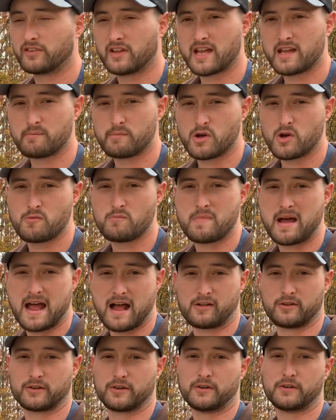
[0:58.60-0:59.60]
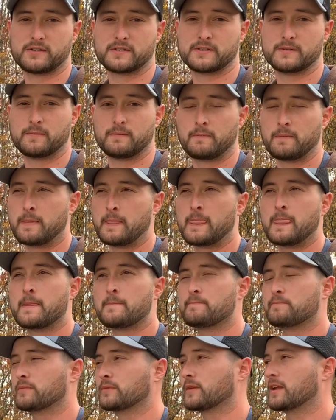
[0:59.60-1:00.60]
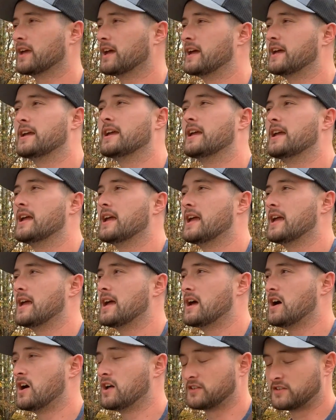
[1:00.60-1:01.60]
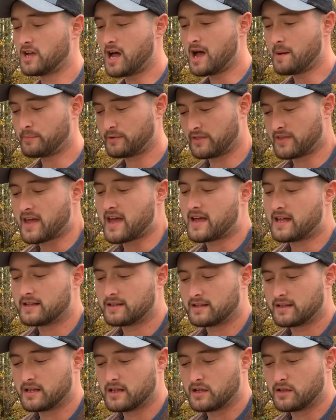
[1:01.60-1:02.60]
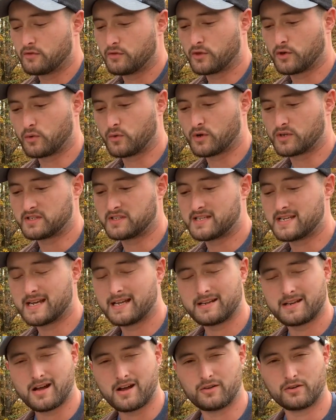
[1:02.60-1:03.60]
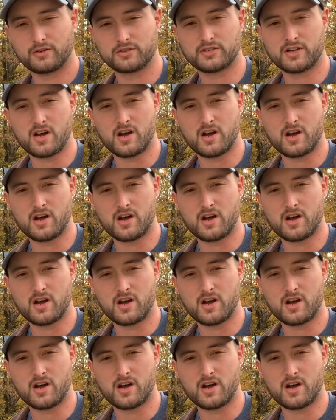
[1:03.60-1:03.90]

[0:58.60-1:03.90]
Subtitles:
Flambeau mallards. Okay, on top of that, there was $10